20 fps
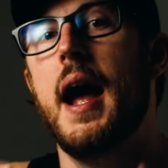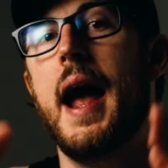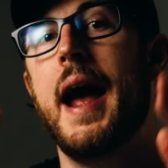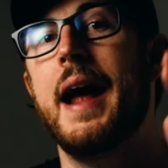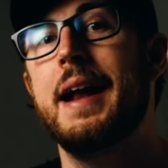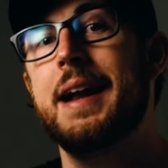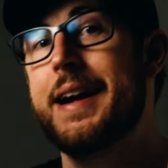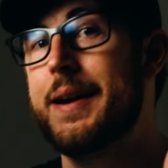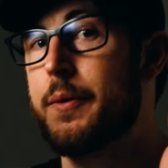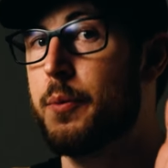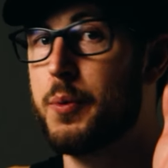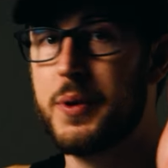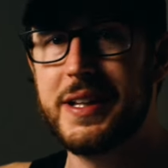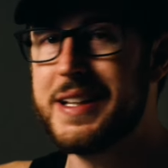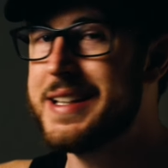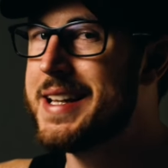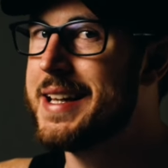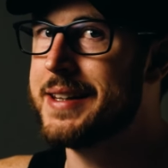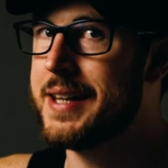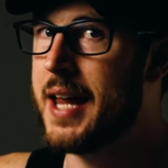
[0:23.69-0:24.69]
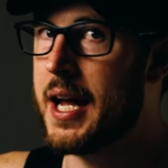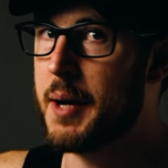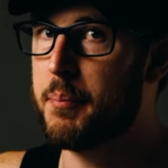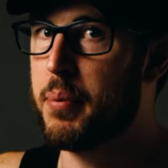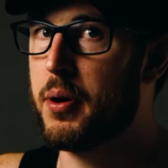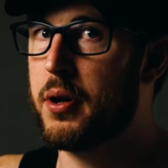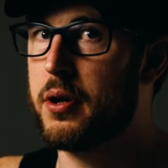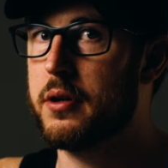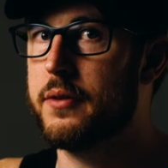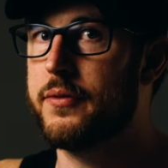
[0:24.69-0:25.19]
and I really didn't
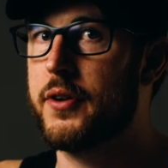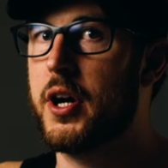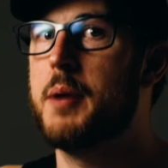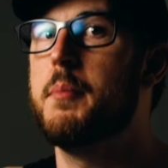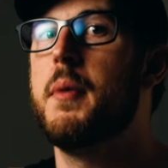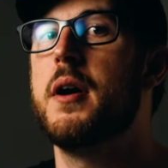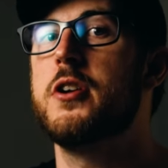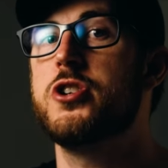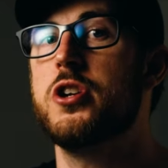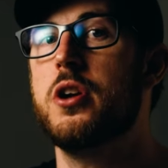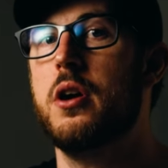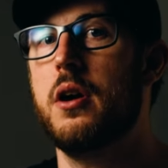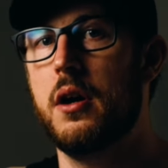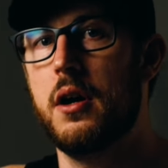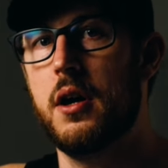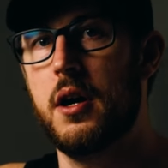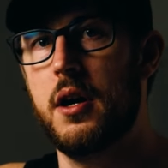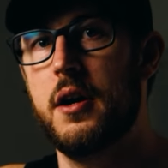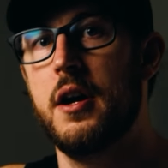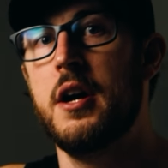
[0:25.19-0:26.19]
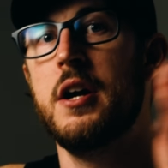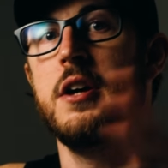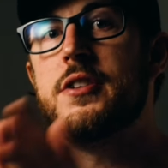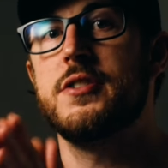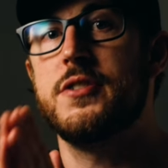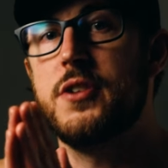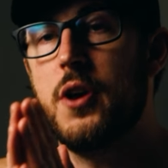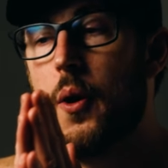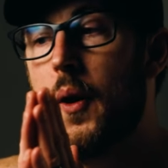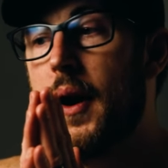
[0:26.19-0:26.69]
like Pearl very much at all.
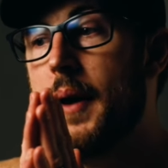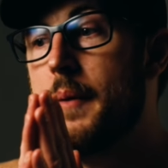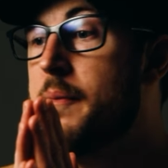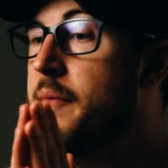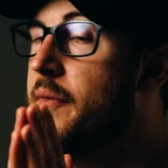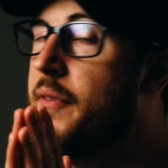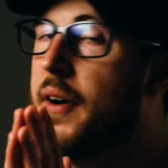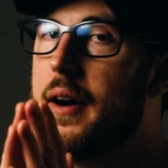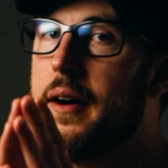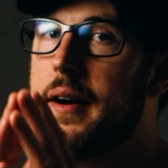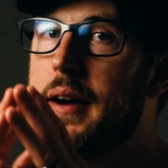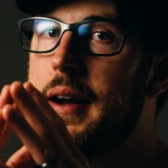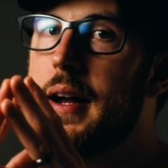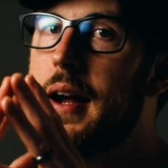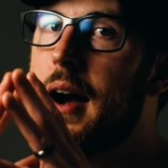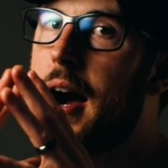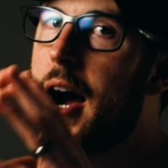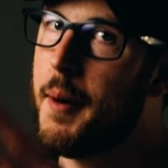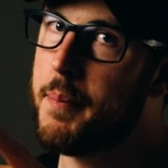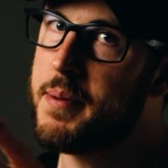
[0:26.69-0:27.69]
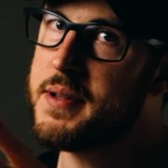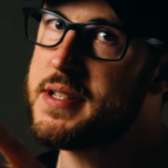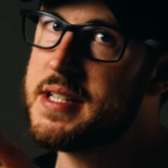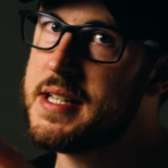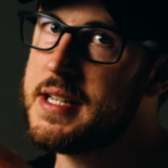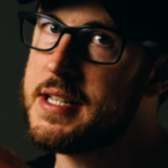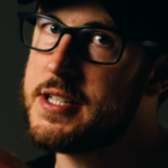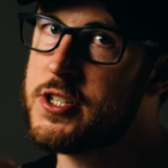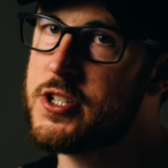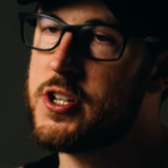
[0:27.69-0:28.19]
So I'm very
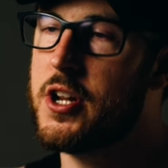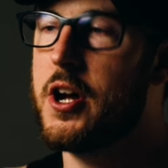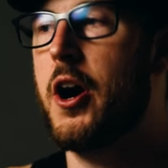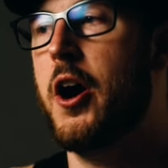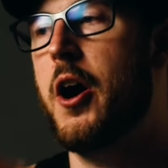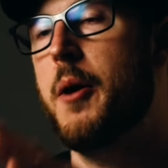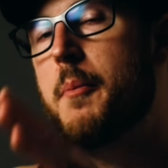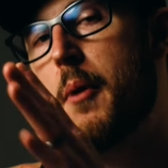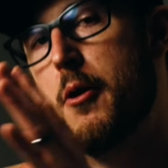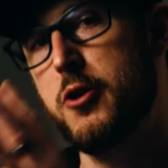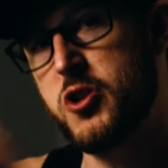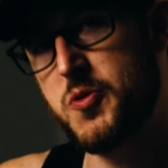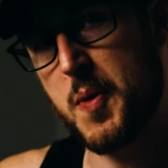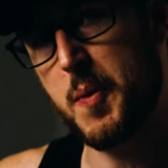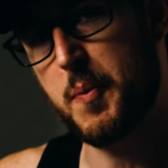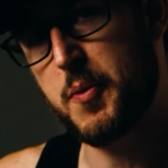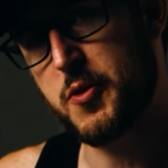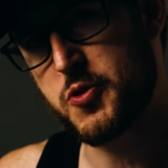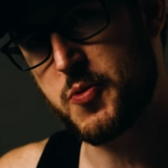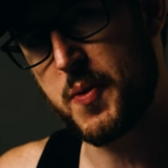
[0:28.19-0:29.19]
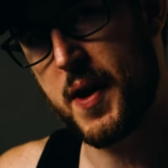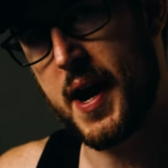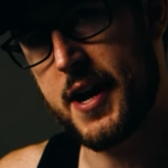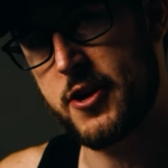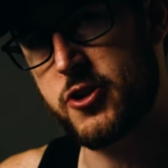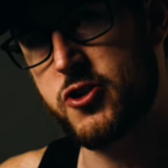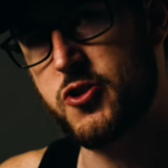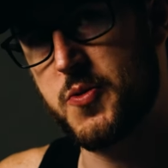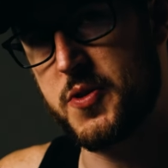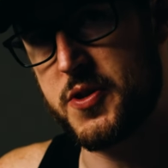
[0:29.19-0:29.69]
opposite on most people's
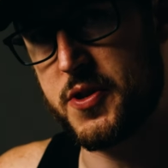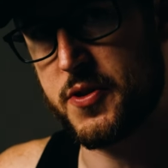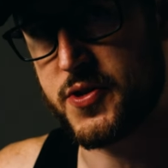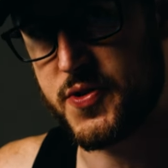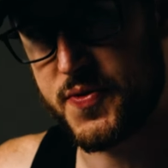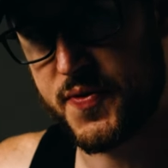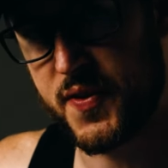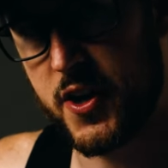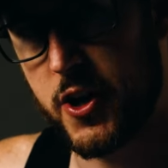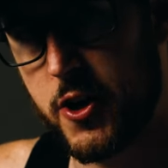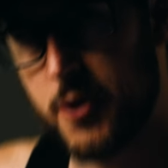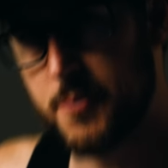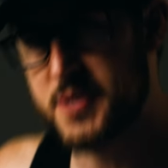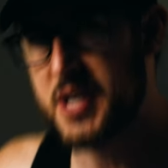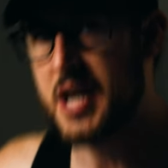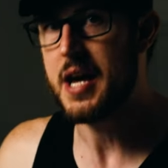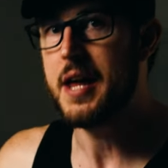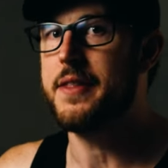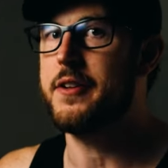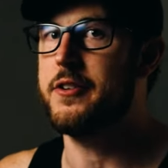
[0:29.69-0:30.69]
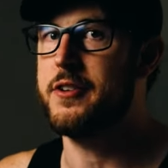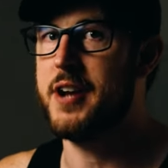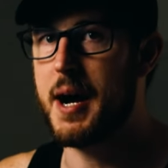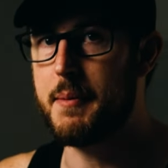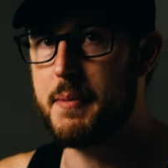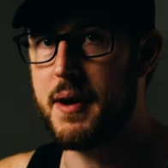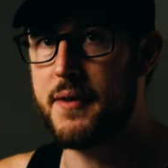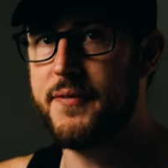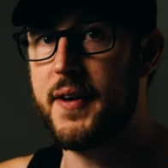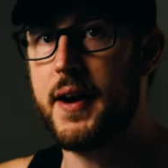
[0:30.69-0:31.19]
reactions with those films. They're
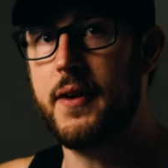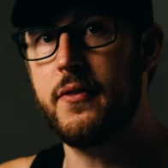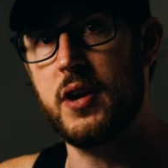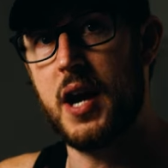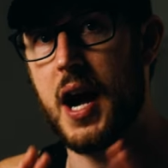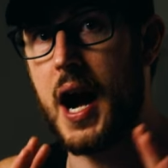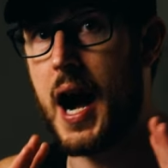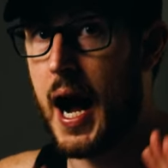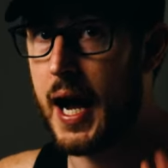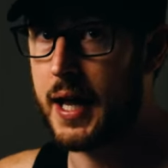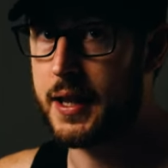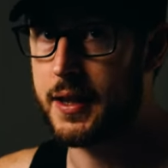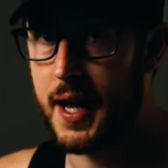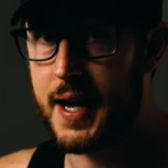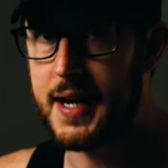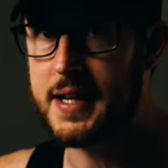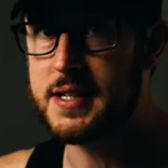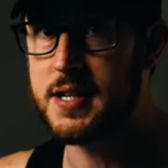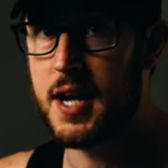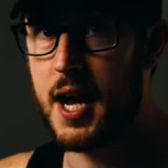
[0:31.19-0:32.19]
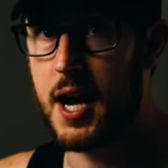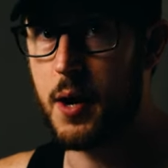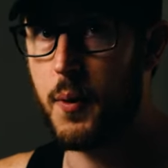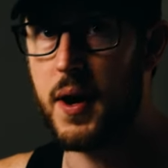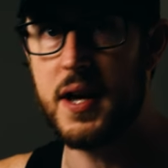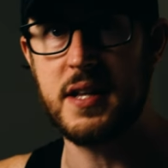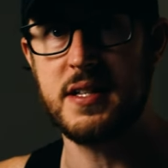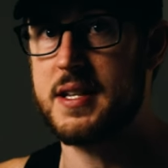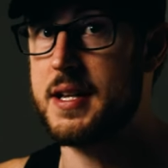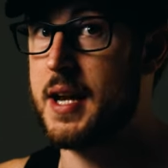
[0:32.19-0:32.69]
not my favorite. I like Ty
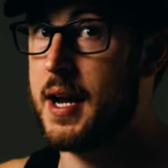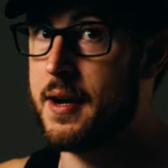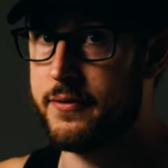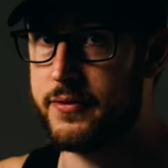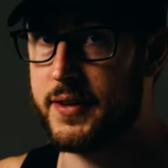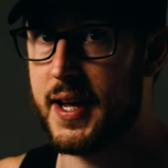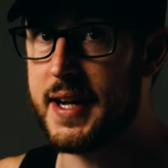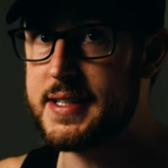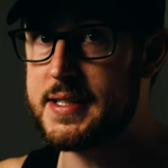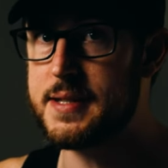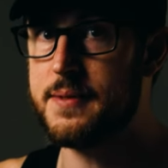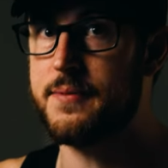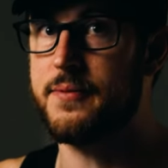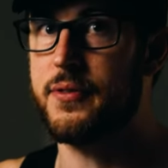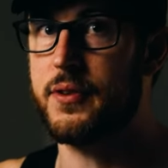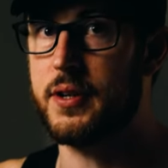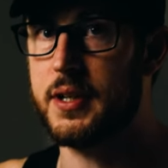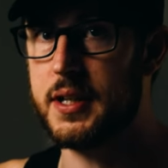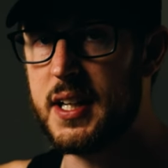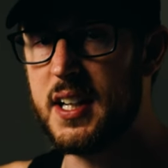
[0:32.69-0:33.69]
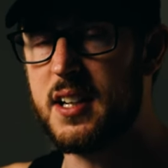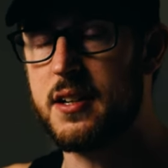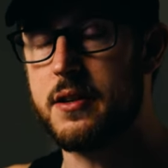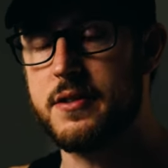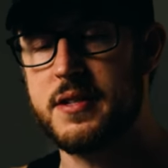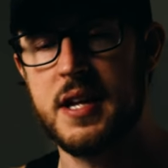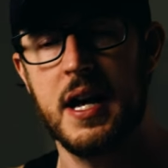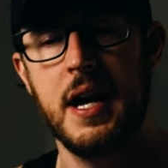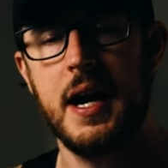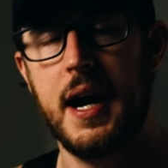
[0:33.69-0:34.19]
West and I've liked him for
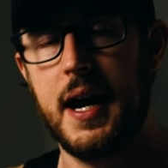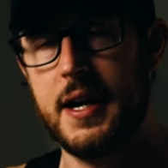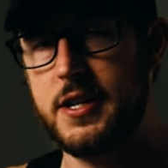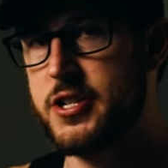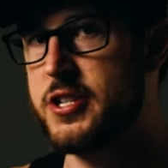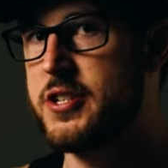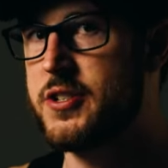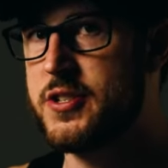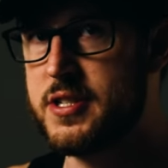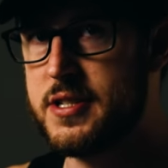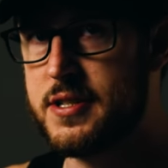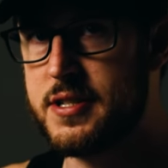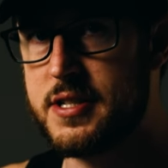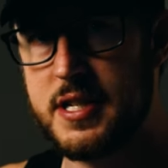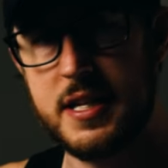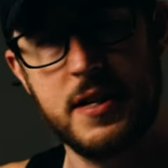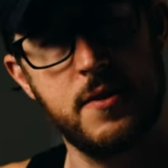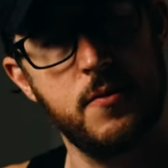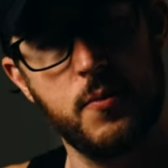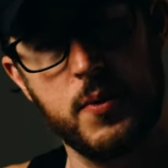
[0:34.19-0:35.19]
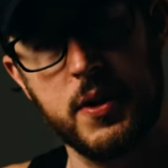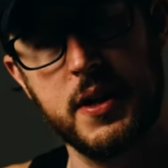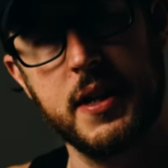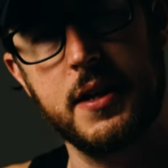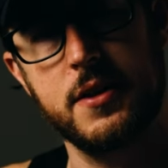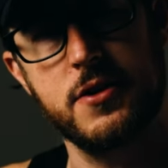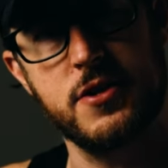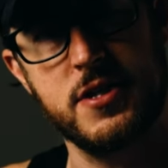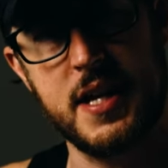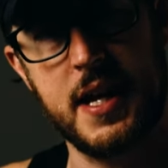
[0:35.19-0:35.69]
years. I just didn't really
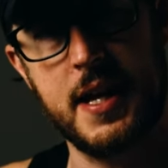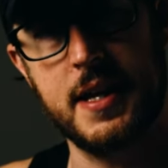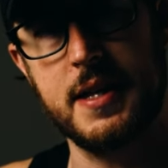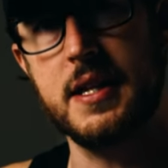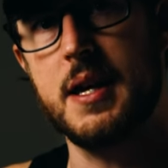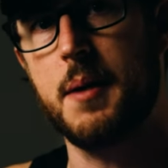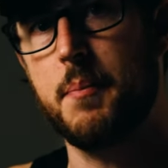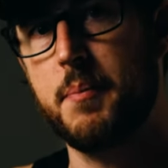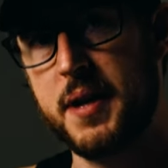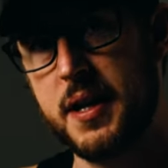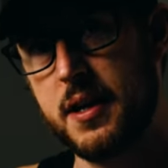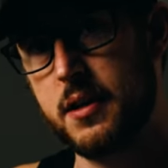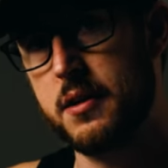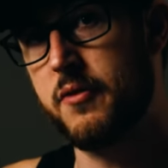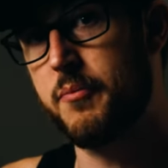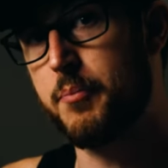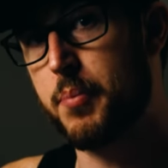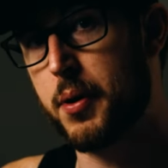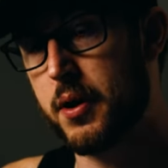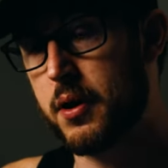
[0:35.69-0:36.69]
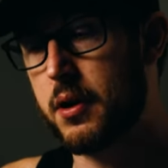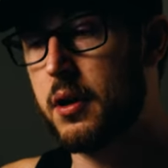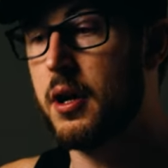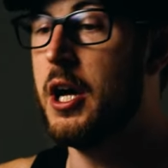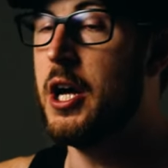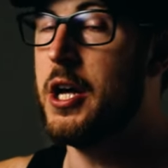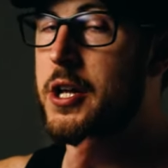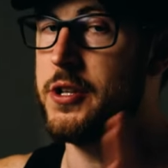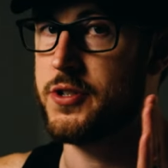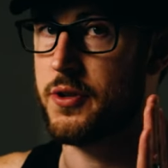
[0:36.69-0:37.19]
understand the appeal of
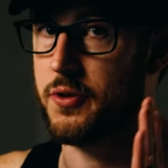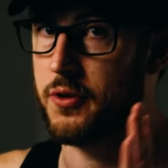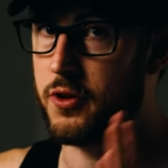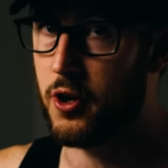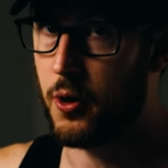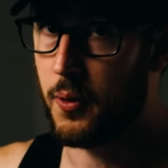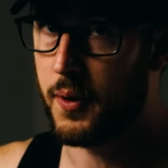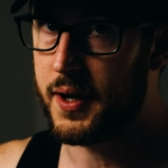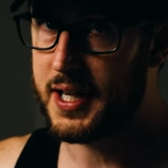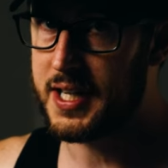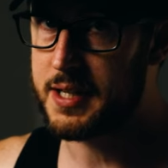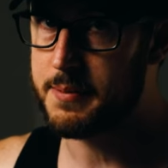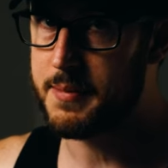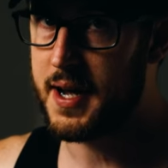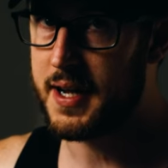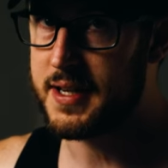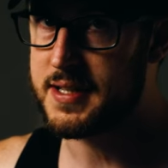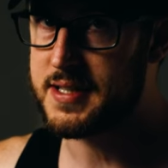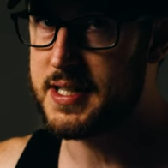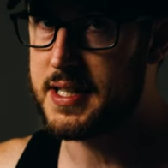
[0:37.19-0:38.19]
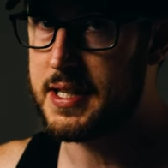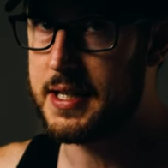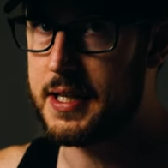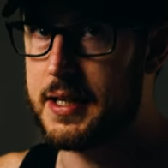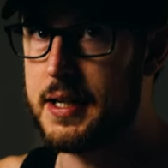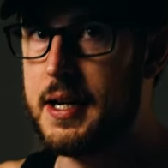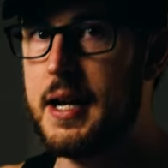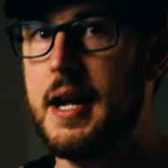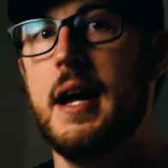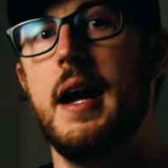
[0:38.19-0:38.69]
Pearl. So going into
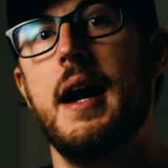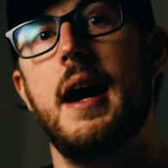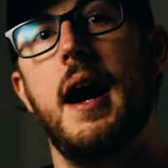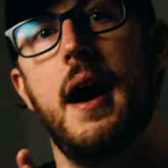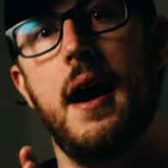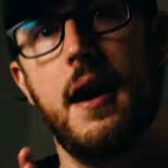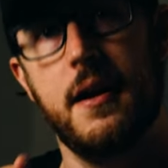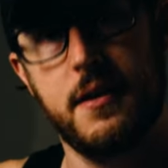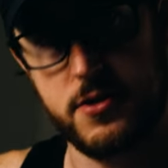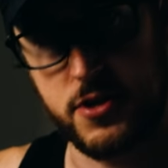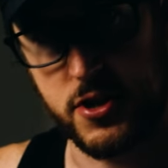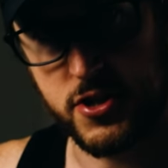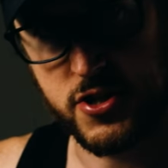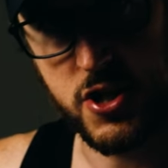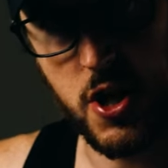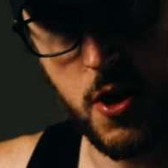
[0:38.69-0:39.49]
MaXXXine, just